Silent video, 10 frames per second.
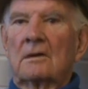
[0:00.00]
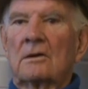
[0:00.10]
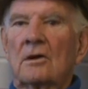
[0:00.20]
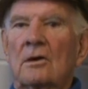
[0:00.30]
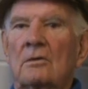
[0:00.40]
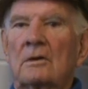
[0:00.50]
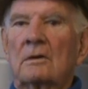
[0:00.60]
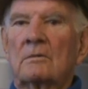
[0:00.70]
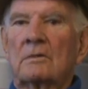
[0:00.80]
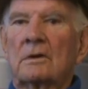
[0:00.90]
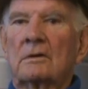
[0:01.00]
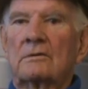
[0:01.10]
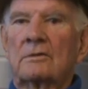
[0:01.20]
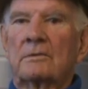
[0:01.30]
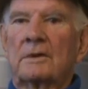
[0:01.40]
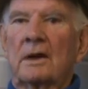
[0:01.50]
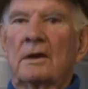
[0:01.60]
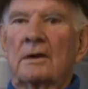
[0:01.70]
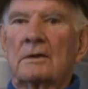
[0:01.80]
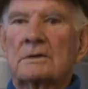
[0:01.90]
No, we were troop
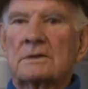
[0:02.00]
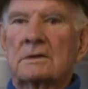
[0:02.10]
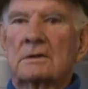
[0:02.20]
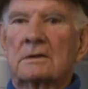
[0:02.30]
carriers.